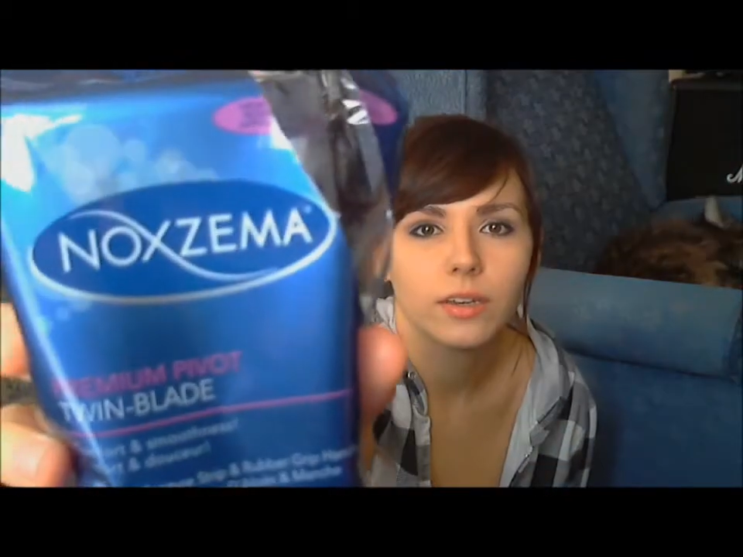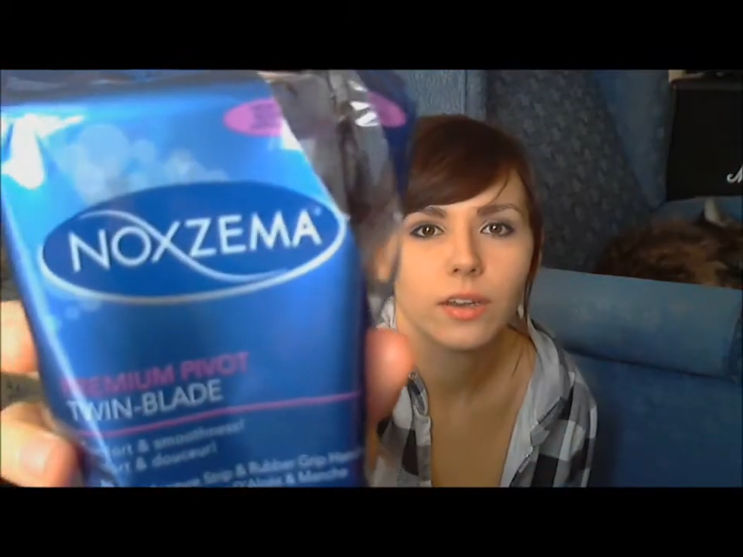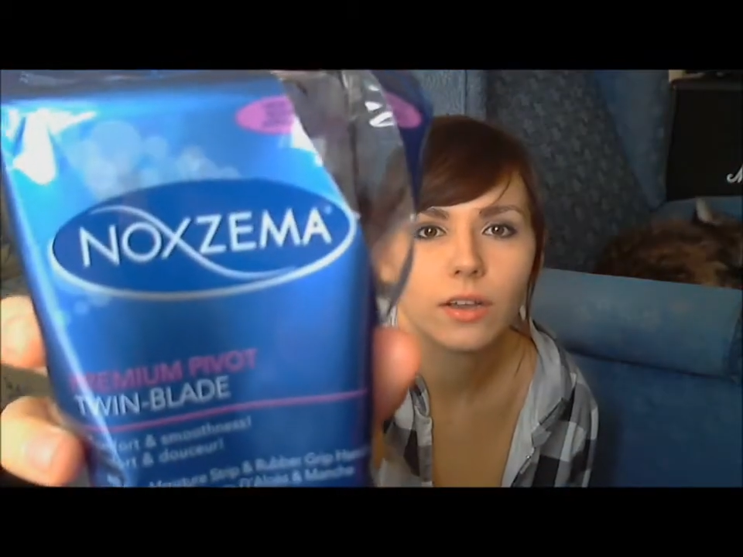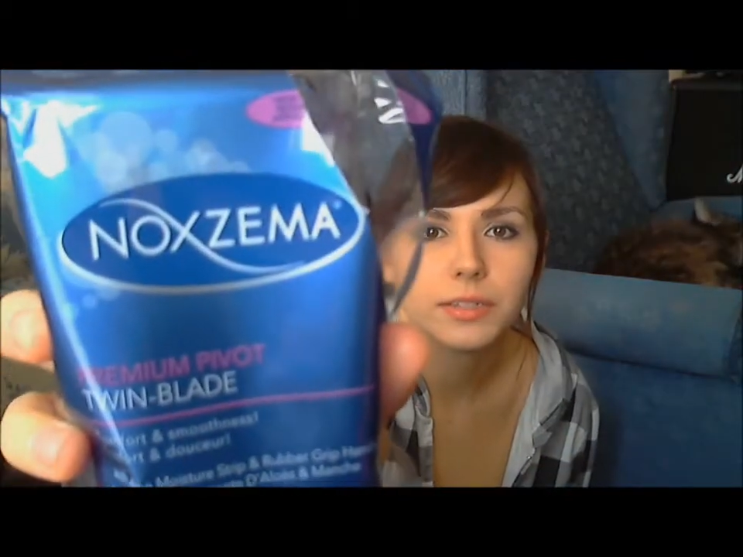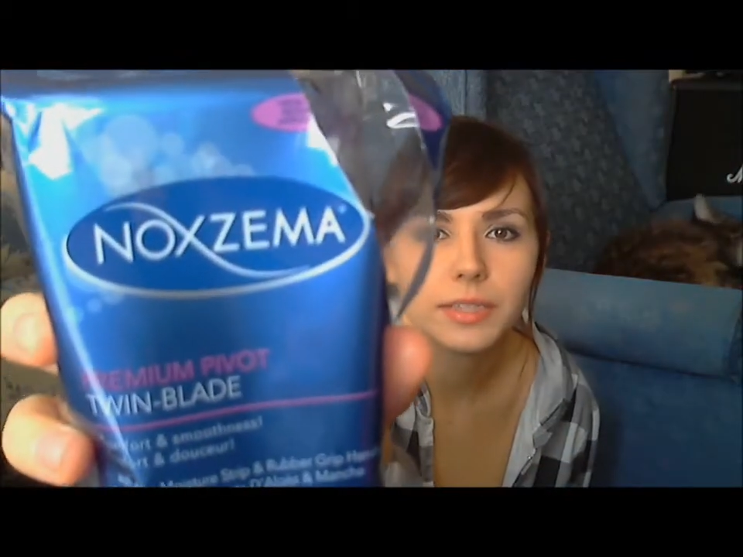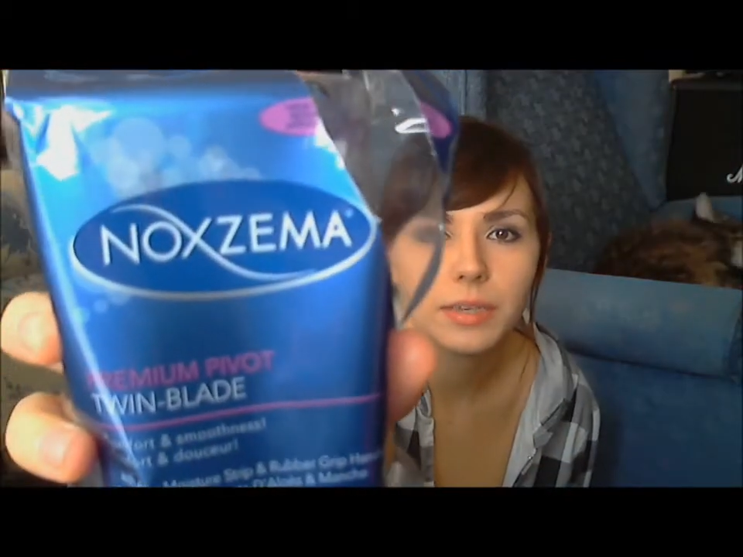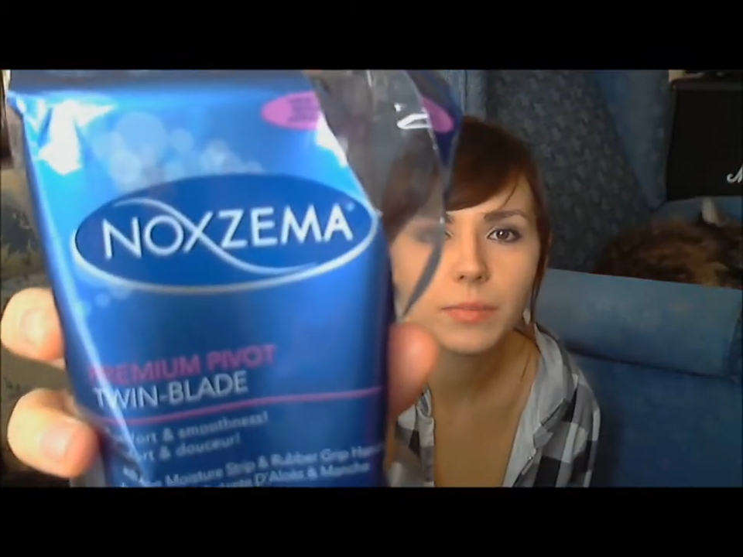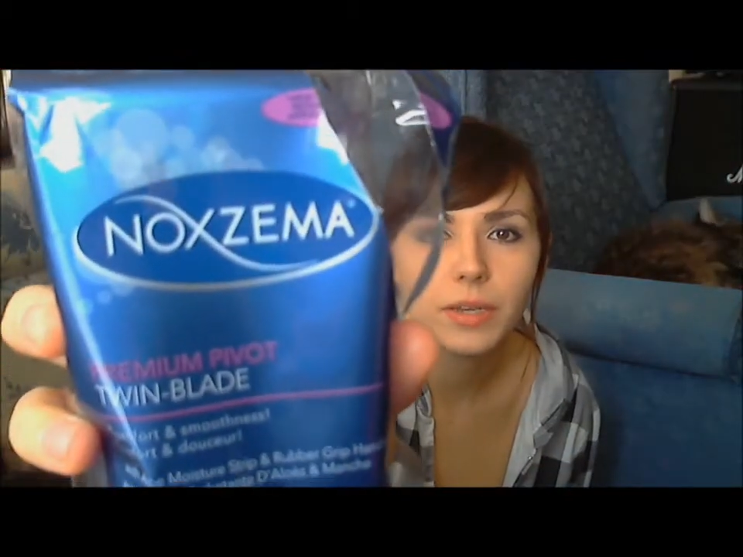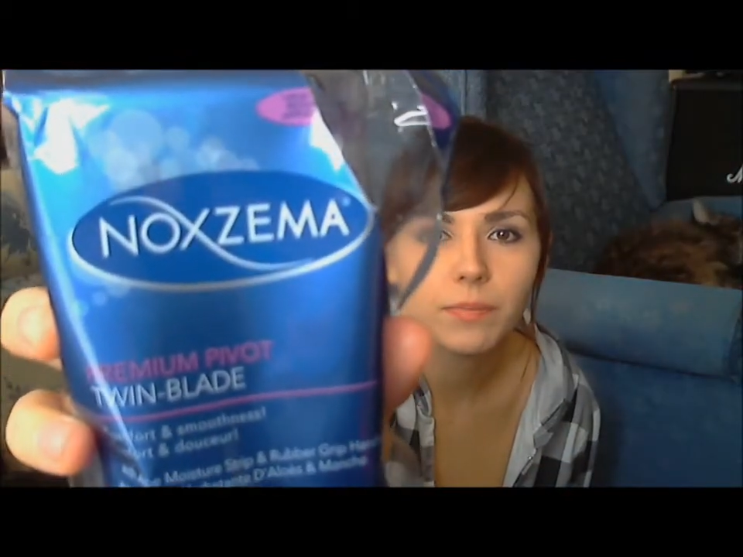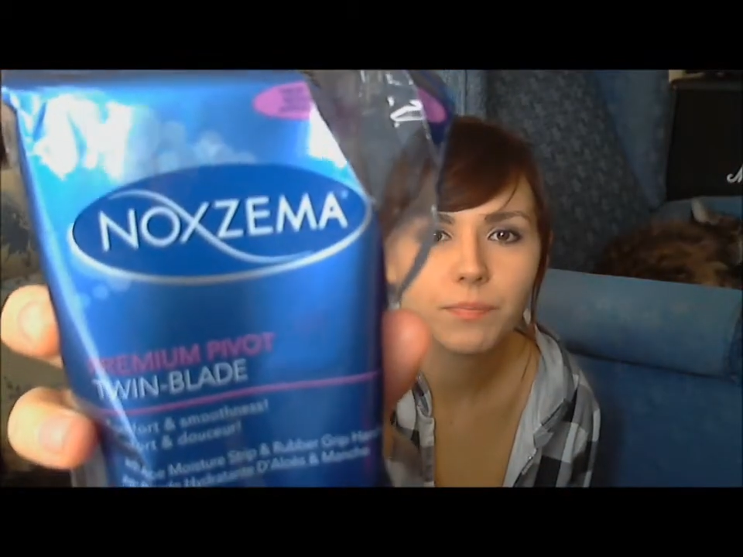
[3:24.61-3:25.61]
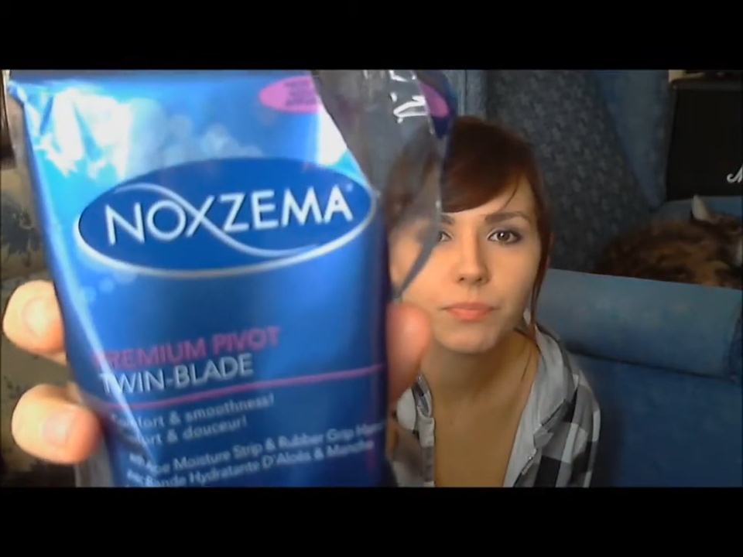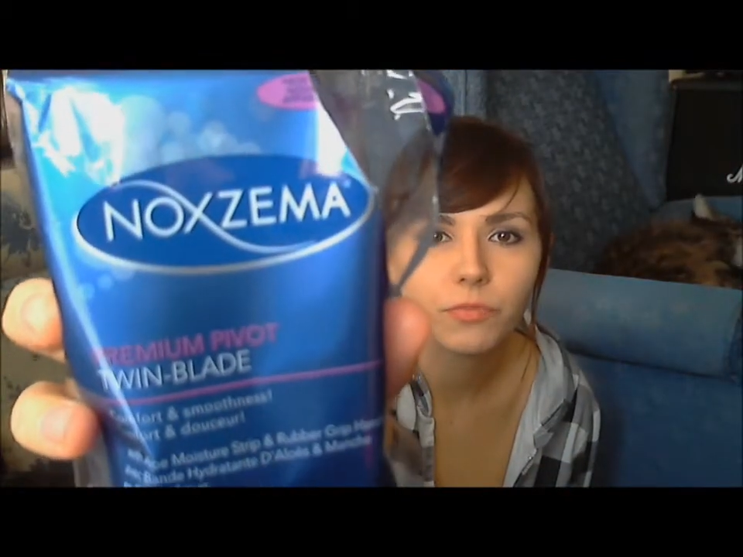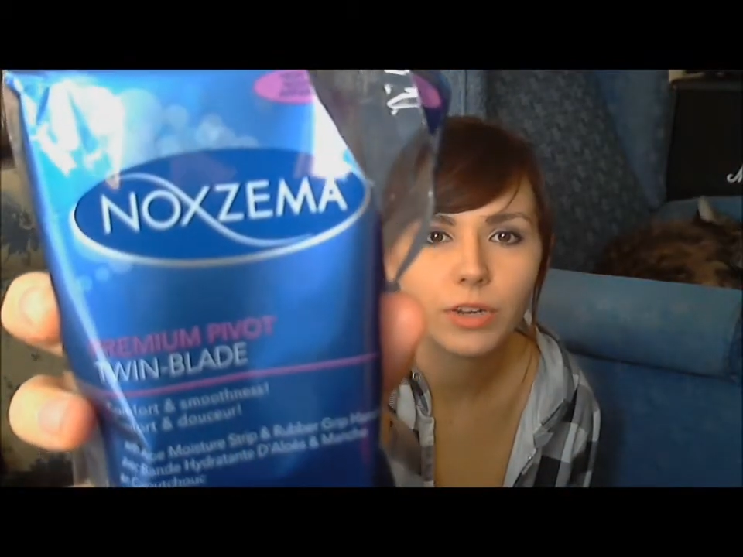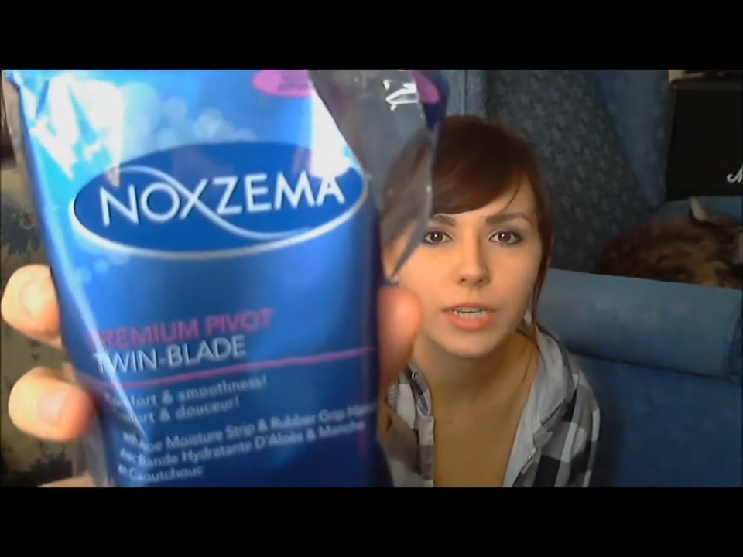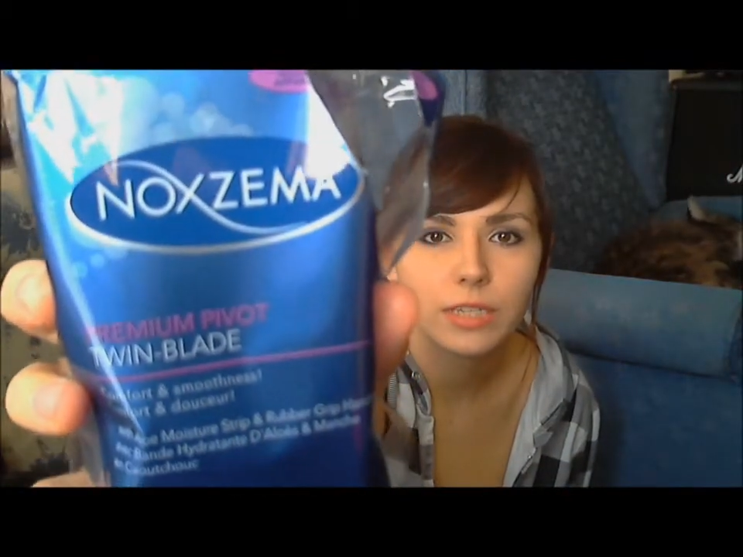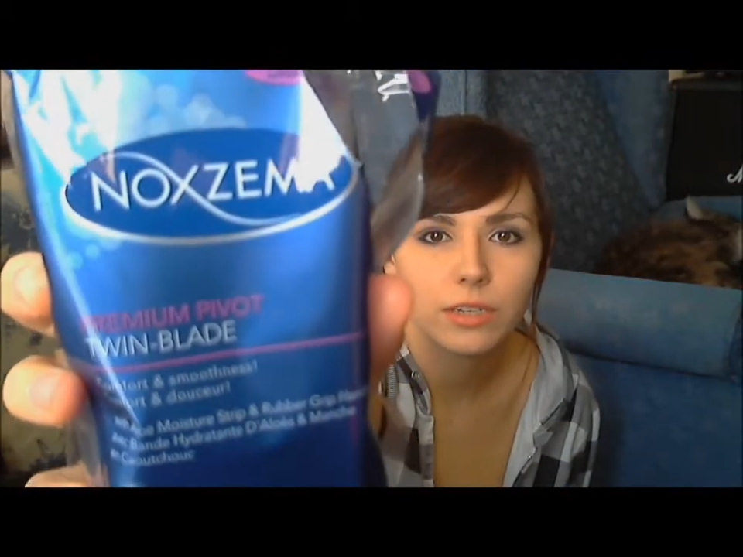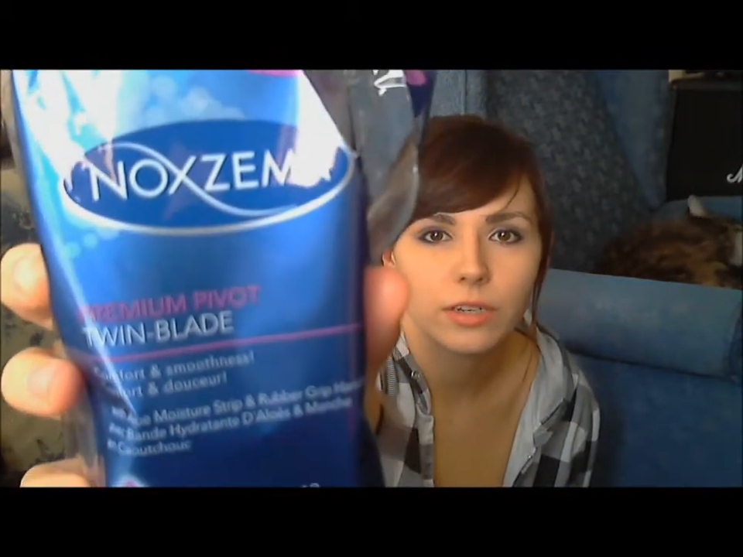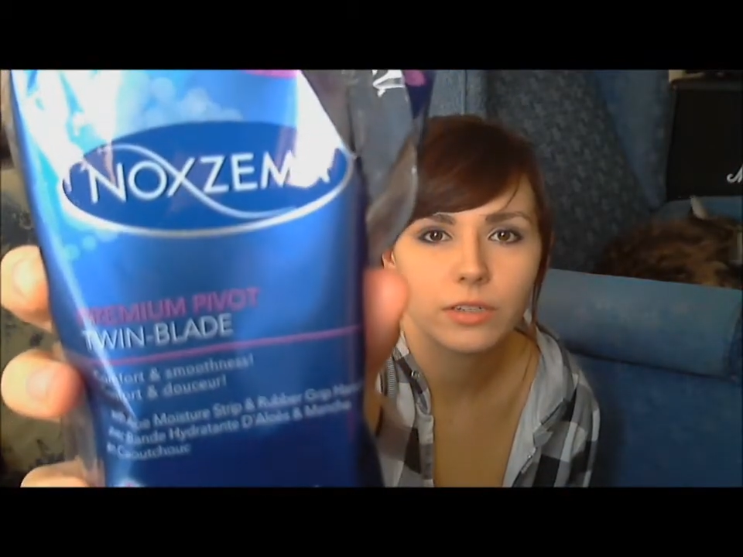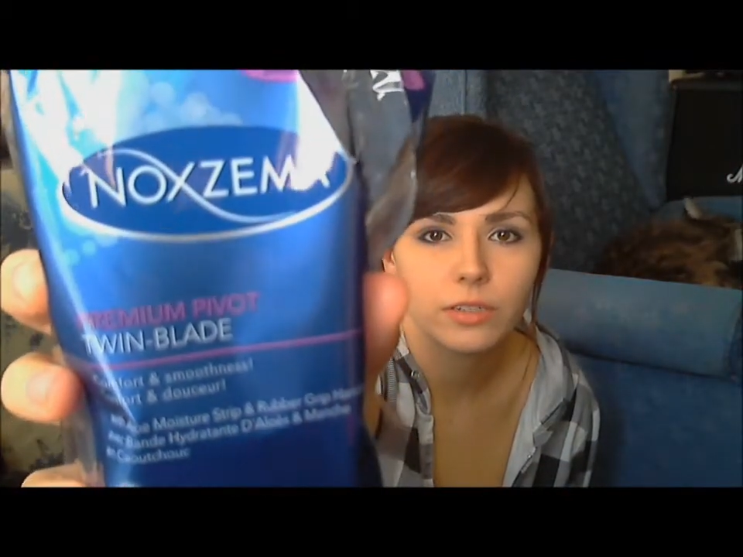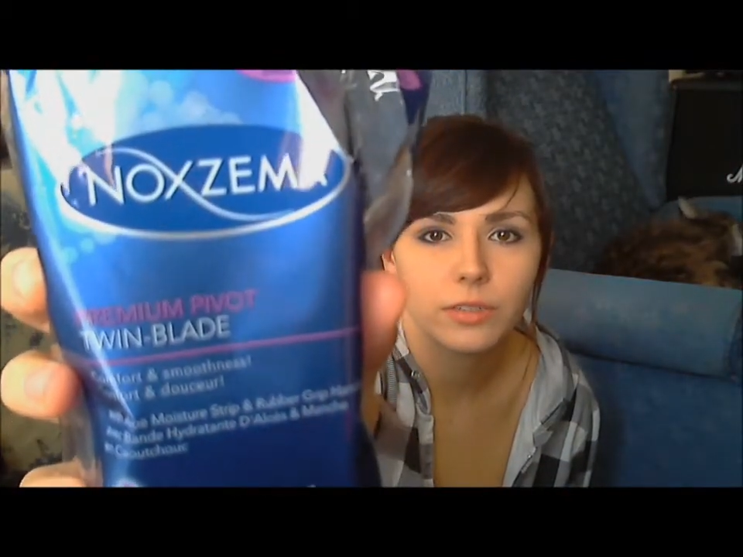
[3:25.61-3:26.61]
Noxzema
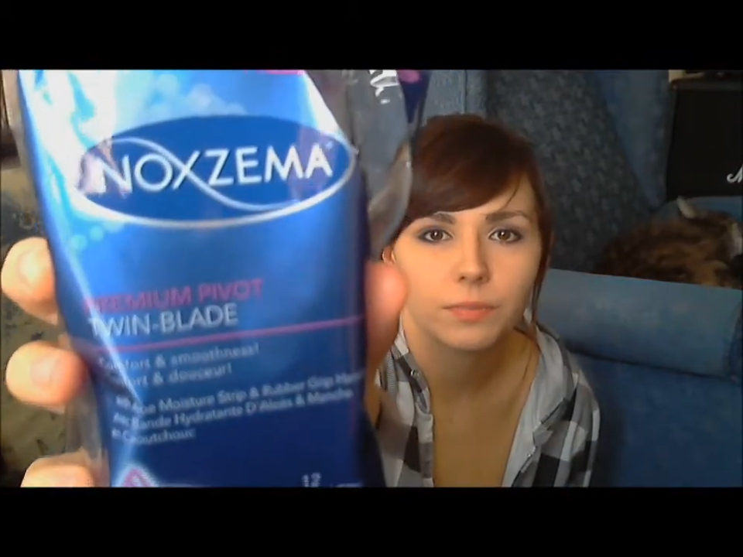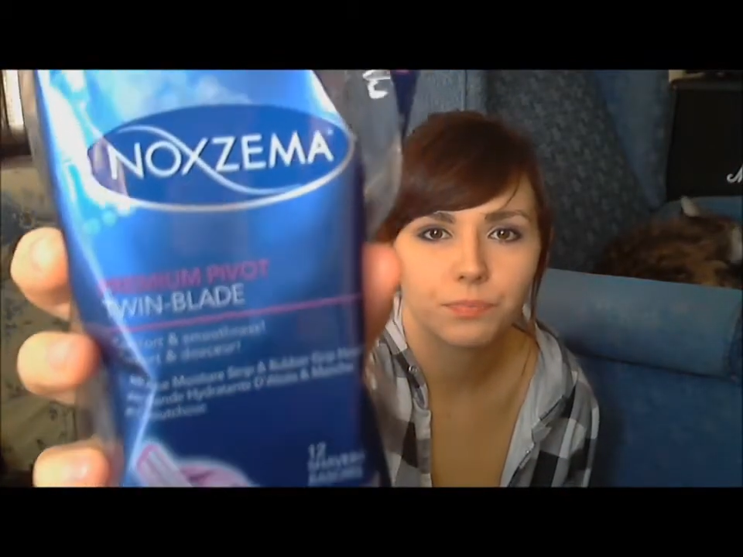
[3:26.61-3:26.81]
razors,